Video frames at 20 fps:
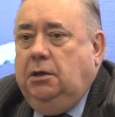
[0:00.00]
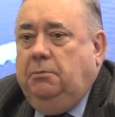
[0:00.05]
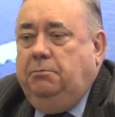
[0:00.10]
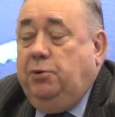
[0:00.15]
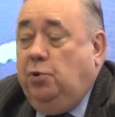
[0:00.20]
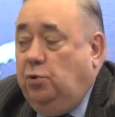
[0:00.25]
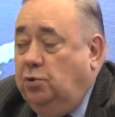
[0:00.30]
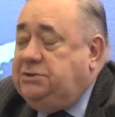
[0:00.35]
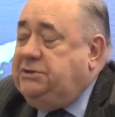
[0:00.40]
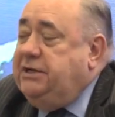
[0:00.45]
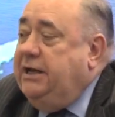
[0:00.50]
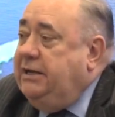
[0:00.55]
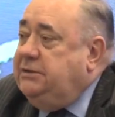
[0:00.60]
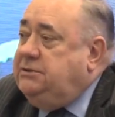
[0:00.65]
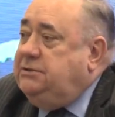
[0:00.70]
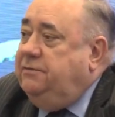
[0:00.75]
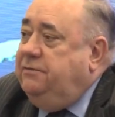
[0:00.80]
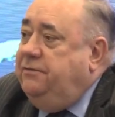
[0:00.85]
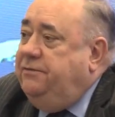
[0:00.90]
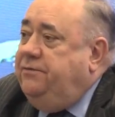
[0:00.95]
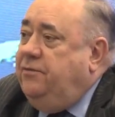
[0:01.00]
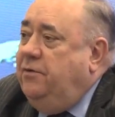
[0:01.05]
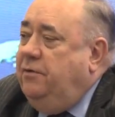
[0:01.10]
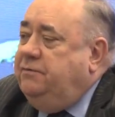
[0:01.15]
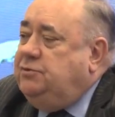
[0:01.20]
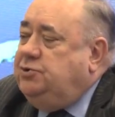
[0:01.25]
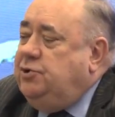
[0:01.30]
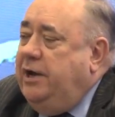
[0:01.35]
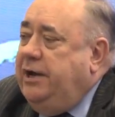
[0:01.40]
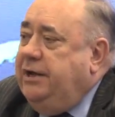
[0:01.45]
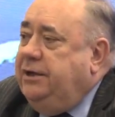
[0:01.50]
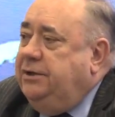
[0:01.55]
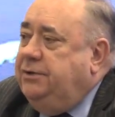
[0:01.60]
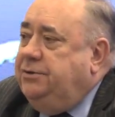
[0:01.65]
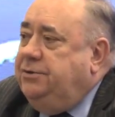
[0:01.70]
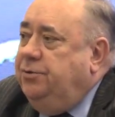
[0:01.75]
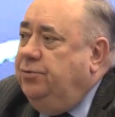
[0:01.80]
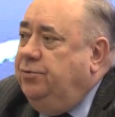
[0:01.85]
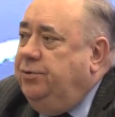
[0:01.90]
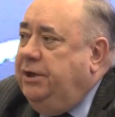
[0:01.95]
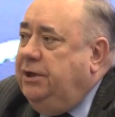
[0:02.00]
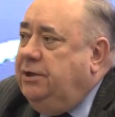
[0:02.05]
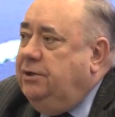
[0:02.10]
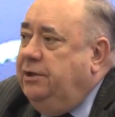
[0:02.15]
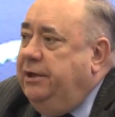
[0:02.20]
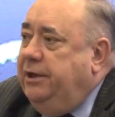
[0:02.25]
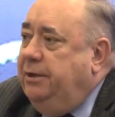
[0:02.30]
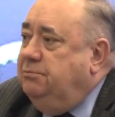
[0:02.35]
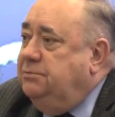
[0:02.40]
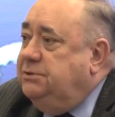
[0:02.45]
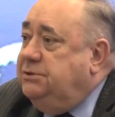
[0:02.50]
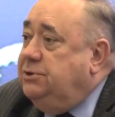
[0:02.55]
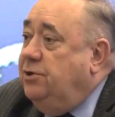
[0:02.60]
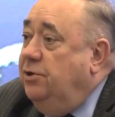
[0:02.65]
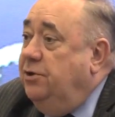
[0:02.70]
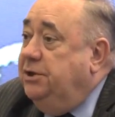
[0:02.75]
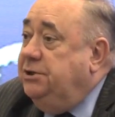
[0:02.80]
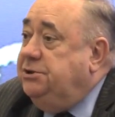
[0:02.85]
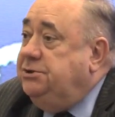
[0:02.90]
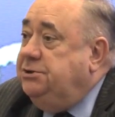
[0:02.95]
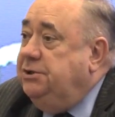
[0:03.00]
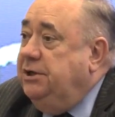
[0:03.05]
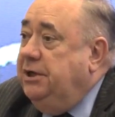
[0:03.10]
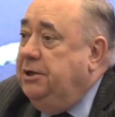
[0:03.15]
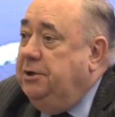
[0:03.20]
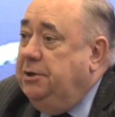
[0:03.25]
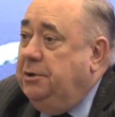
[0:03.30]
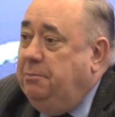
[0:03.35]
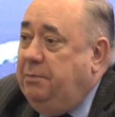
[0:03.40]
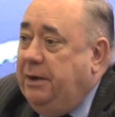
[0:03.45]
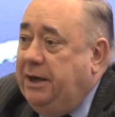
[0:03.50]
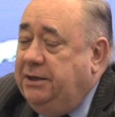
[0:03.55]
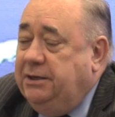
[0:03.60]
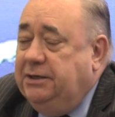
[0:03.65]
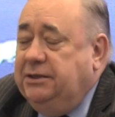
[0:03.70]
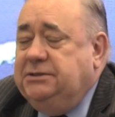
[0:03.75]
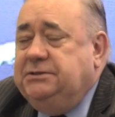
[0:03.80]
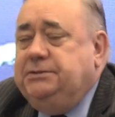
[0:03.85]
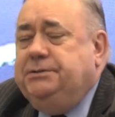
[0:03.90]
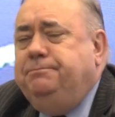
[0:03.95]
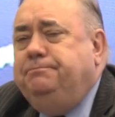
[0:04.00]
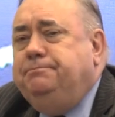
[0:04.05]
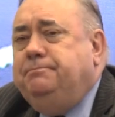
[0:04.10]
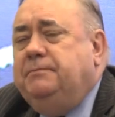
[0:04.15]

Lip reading: process of trying to reclaim Scottish independence.